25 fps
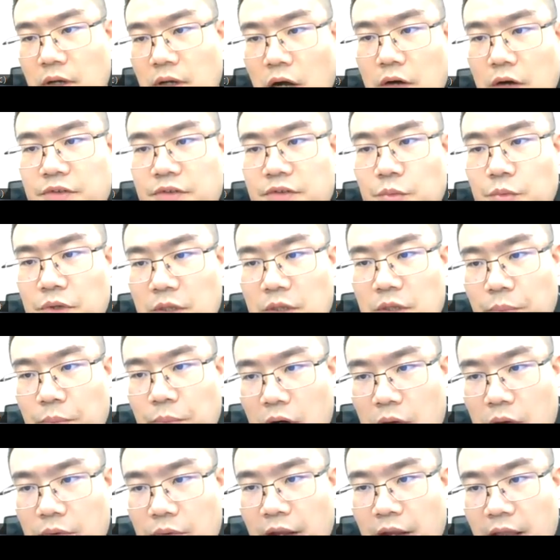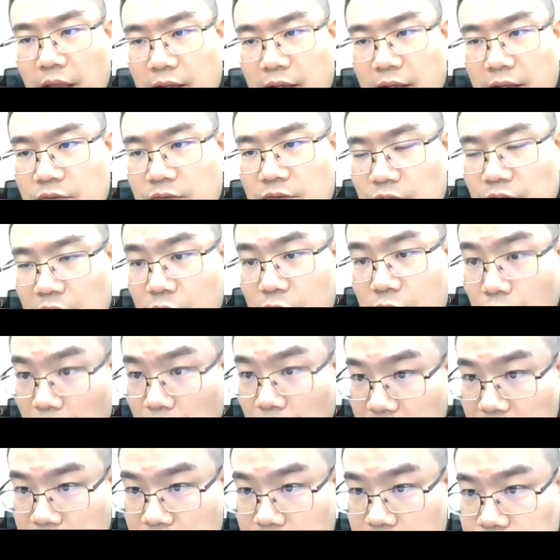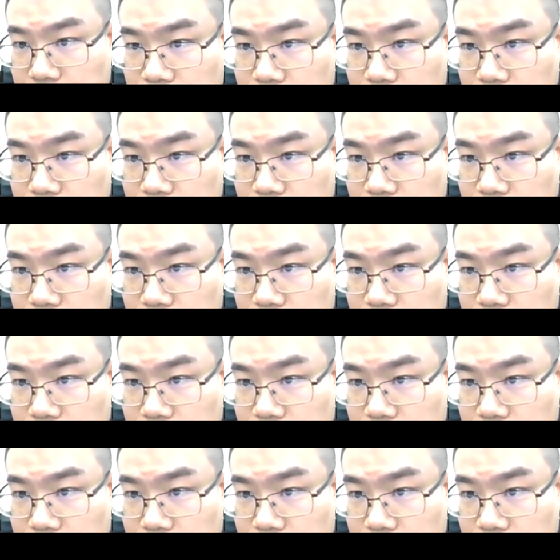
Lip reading: of the wind power in the grid,